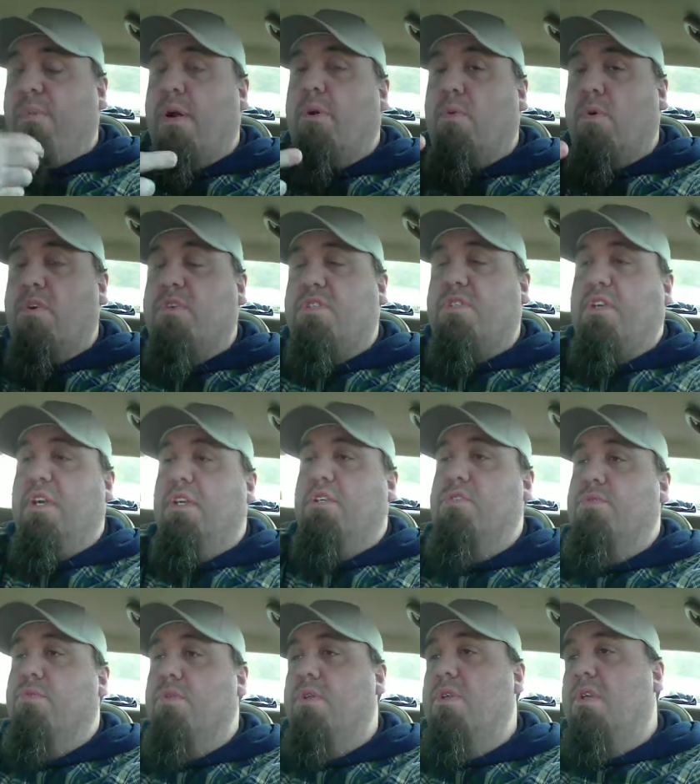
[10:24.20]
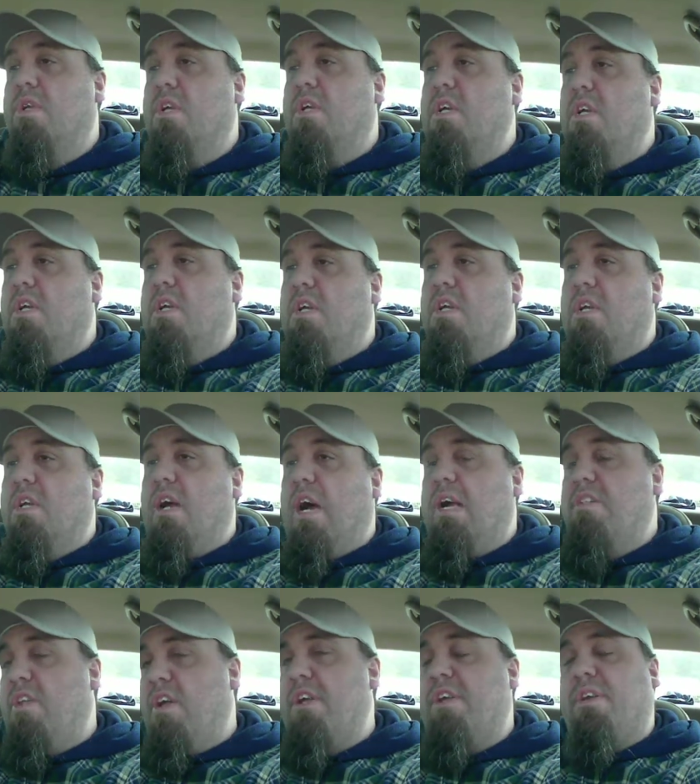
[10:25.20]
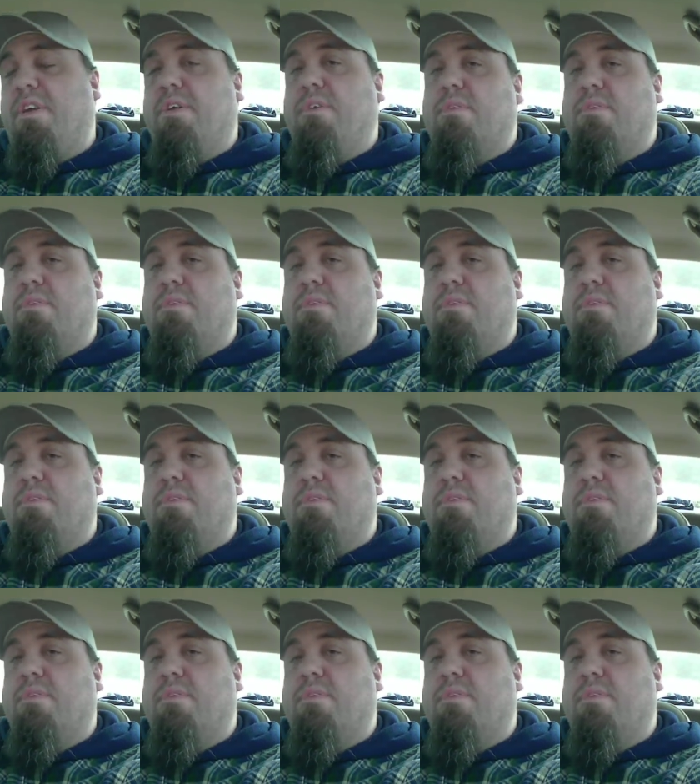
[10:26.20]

work schedule. I like it.